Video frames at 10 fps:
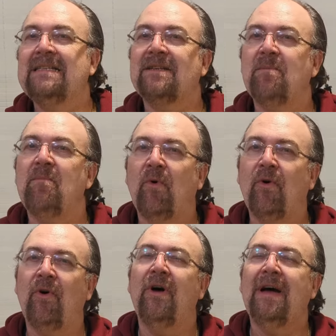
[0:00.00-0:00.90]
some
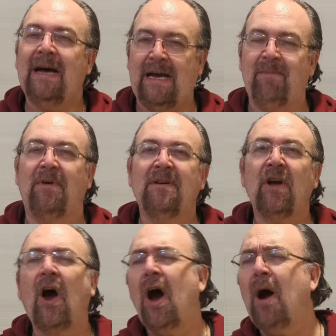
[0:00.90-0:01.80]
more
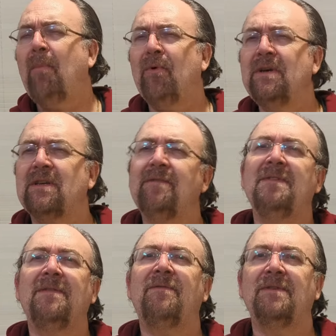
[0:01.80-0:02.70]
carboys of
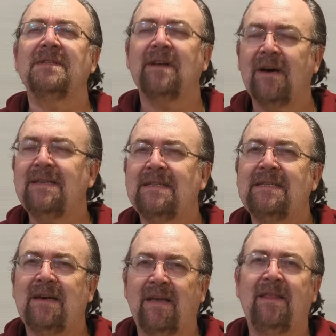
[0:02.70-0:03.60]
different
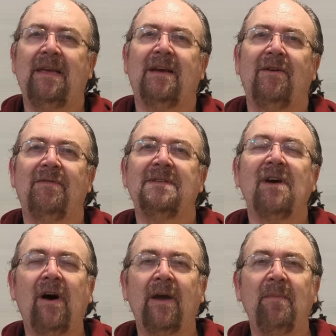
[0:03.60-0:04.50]
sizes, I think, over
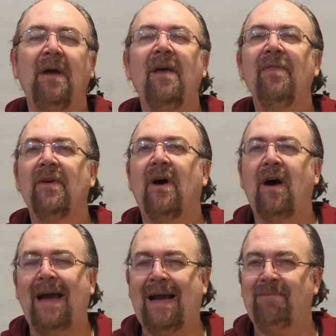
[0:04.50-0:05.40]
time that
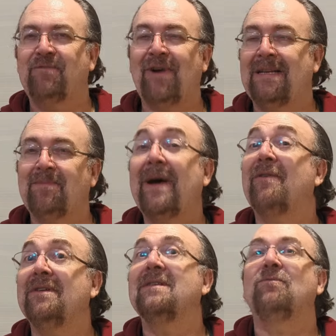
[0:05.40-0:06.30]
are
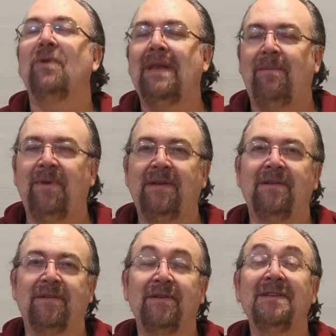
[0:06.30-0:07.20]
transparent and will let me
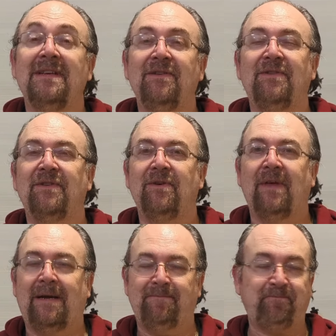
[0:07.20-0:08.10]
to continue to do
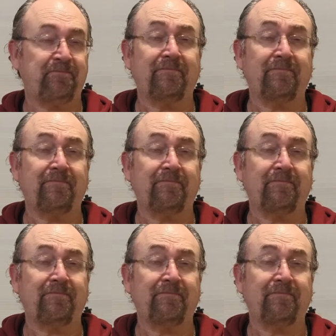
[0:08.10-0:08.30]
that.